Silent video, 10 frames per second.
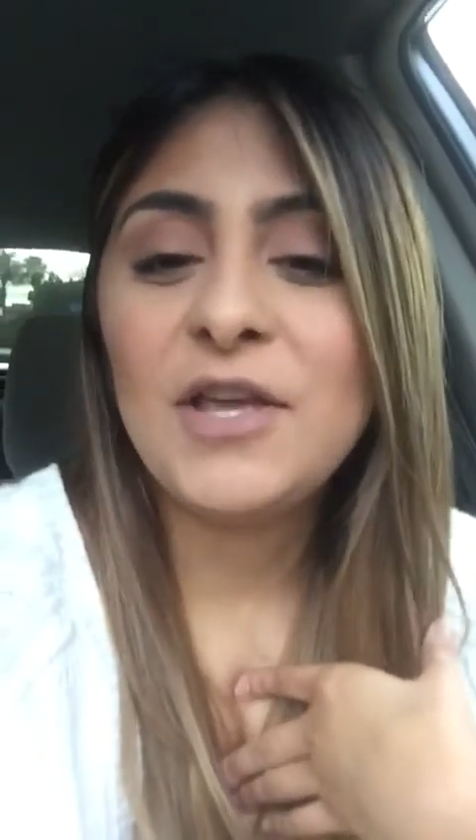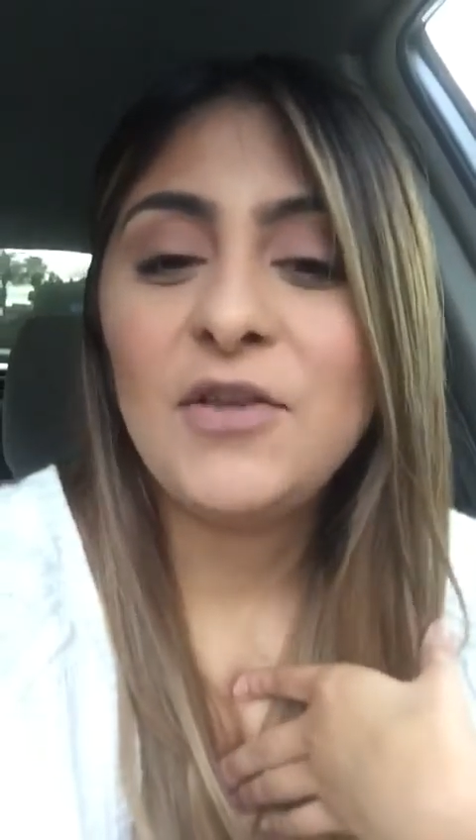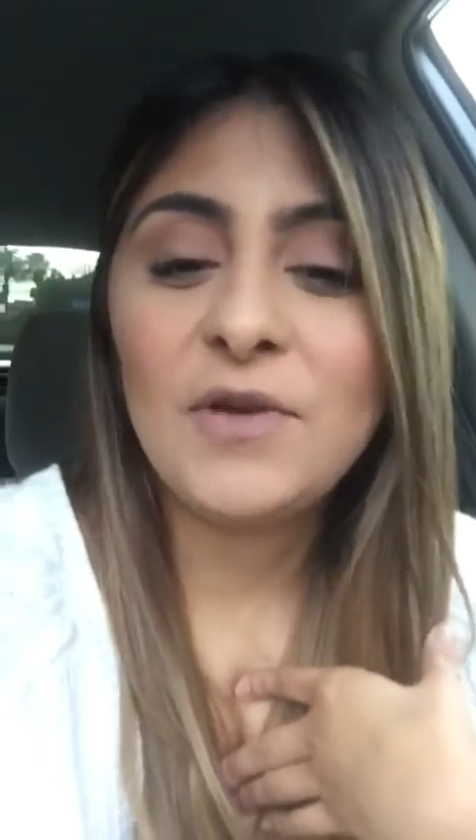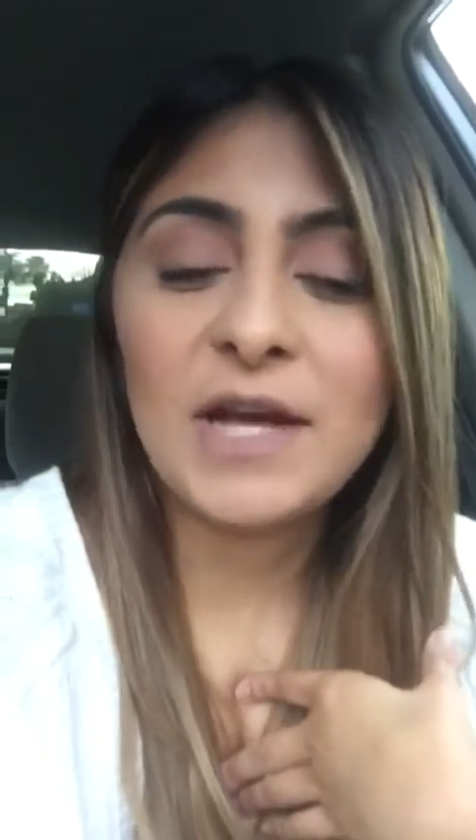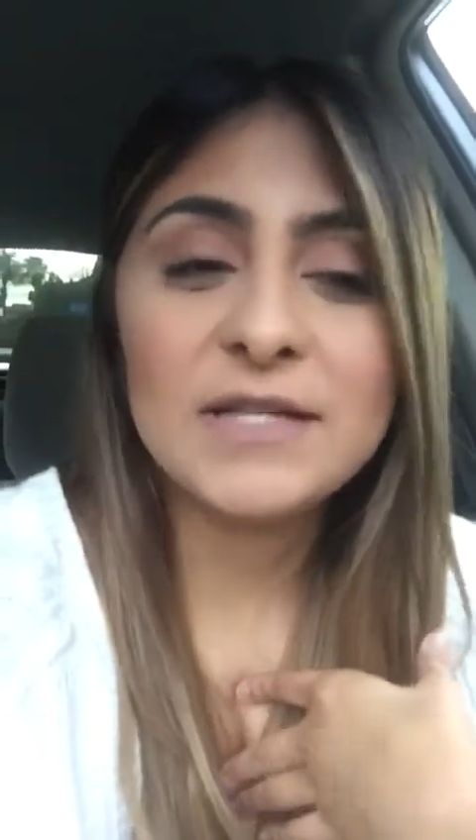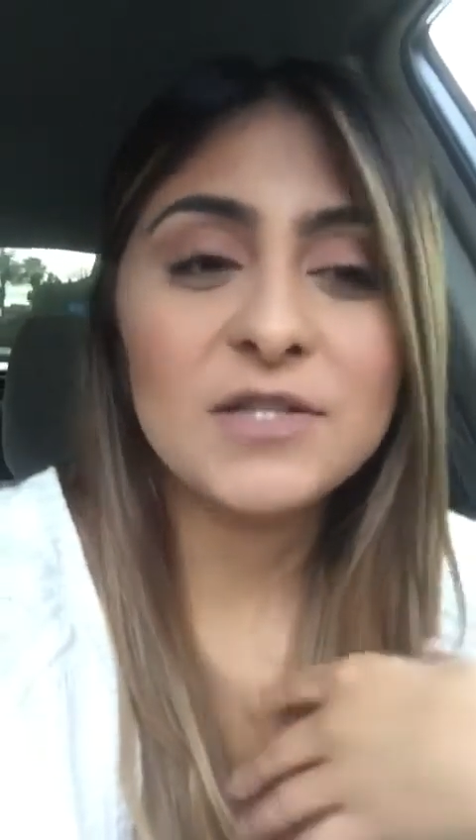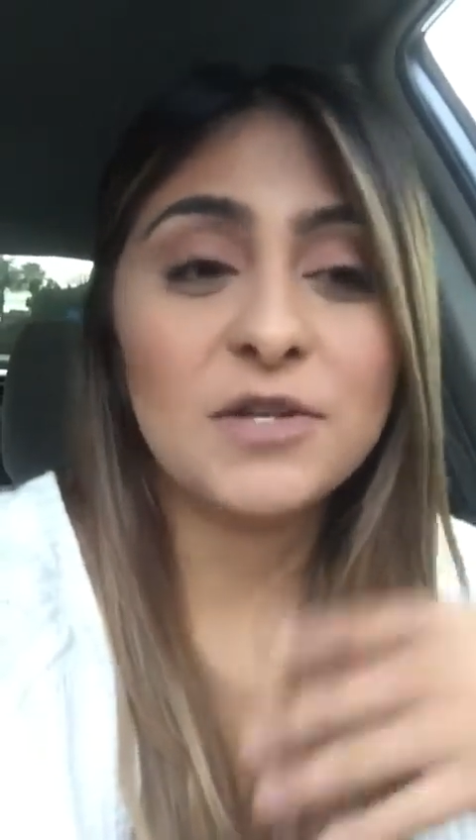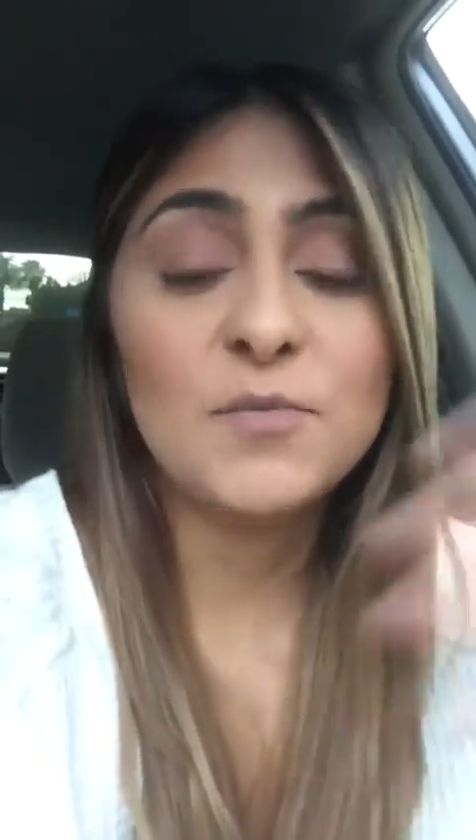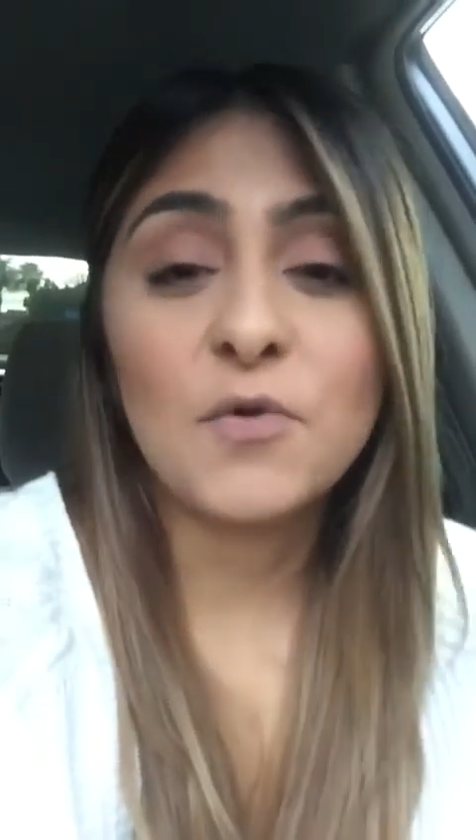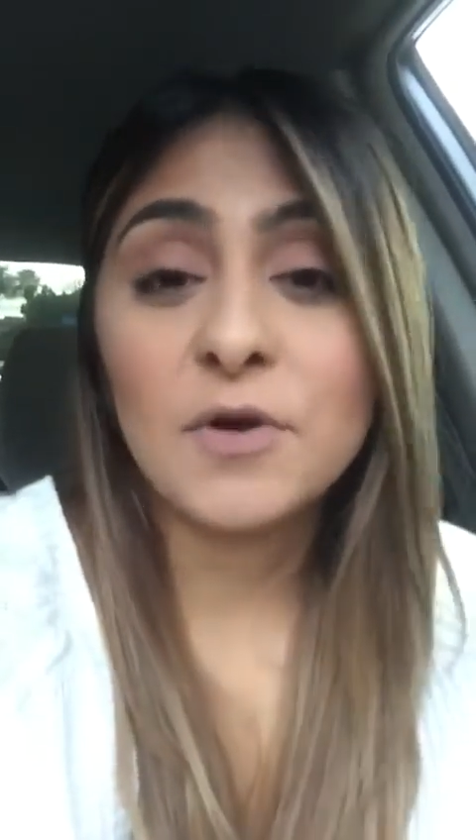you guys
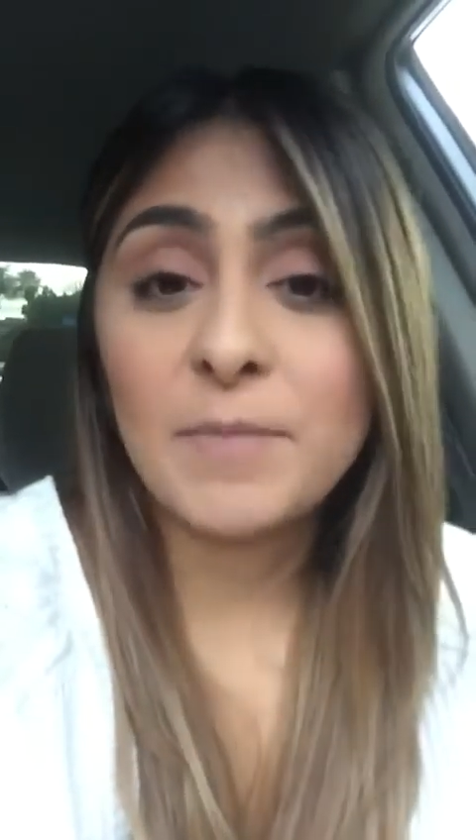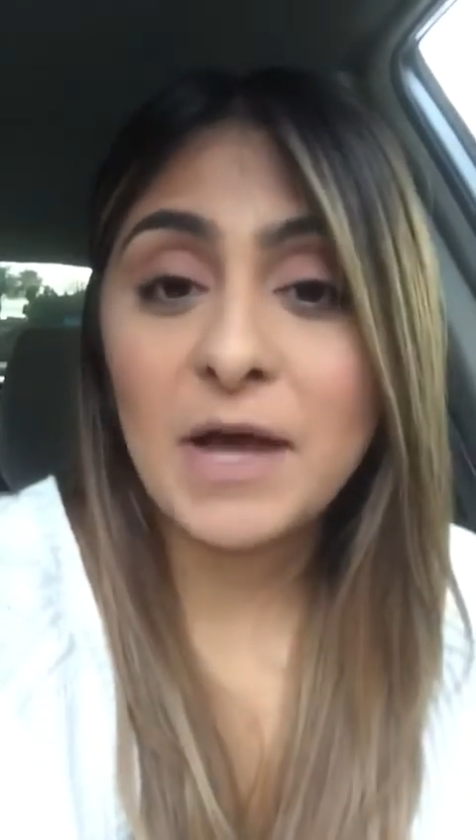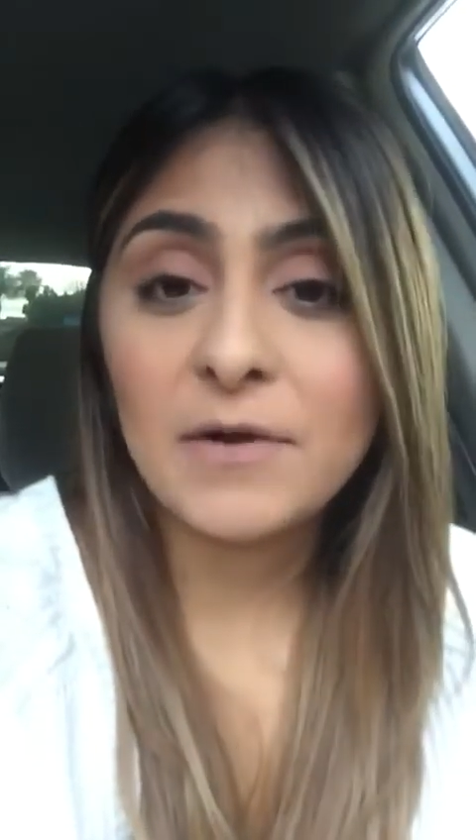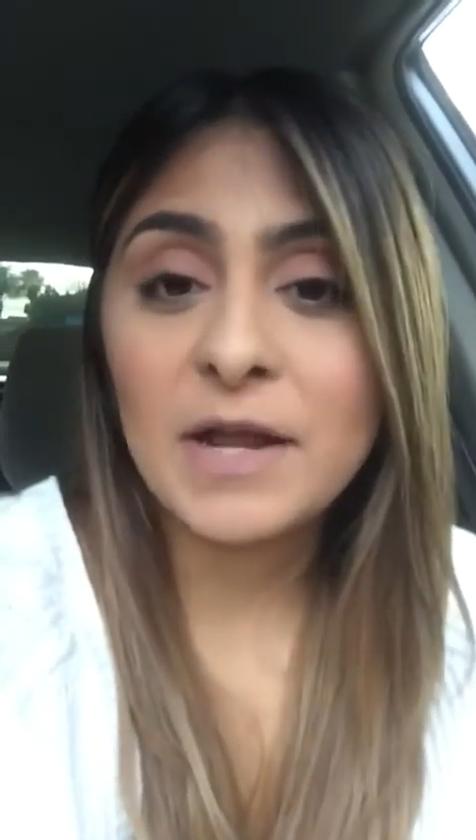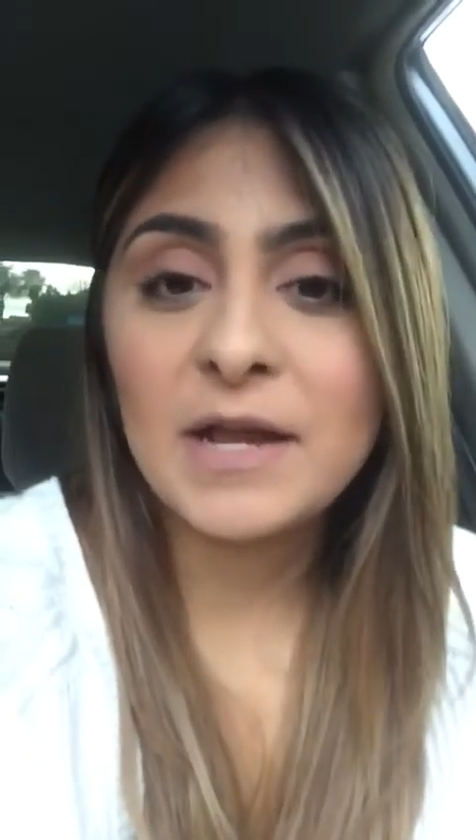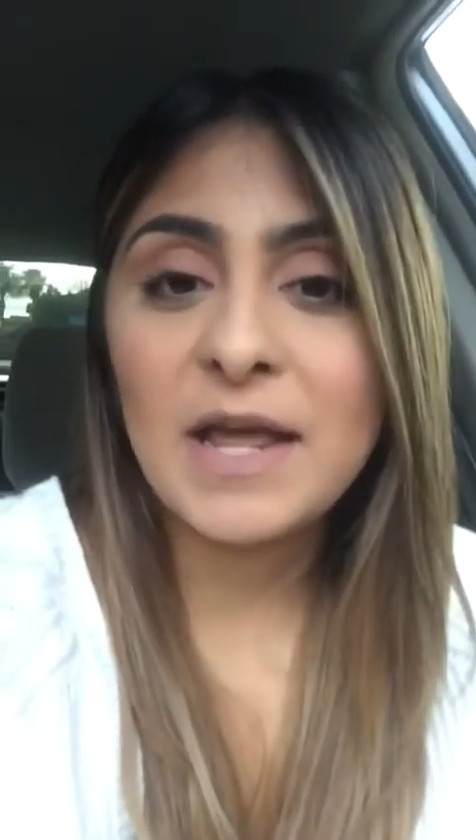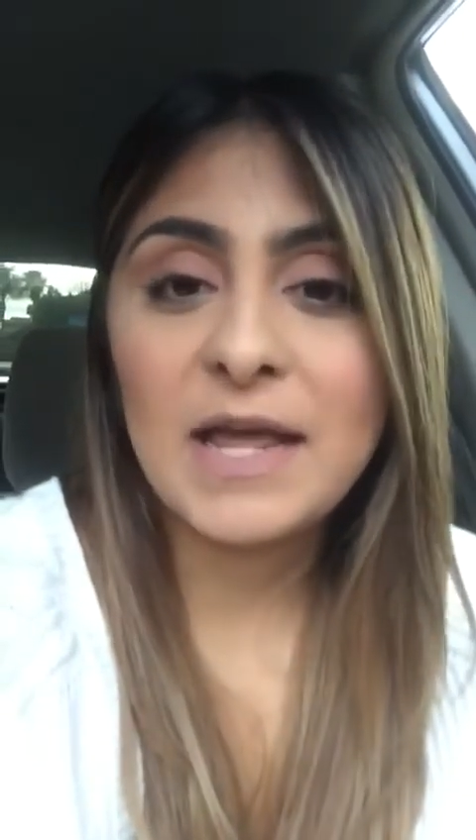learn more about it,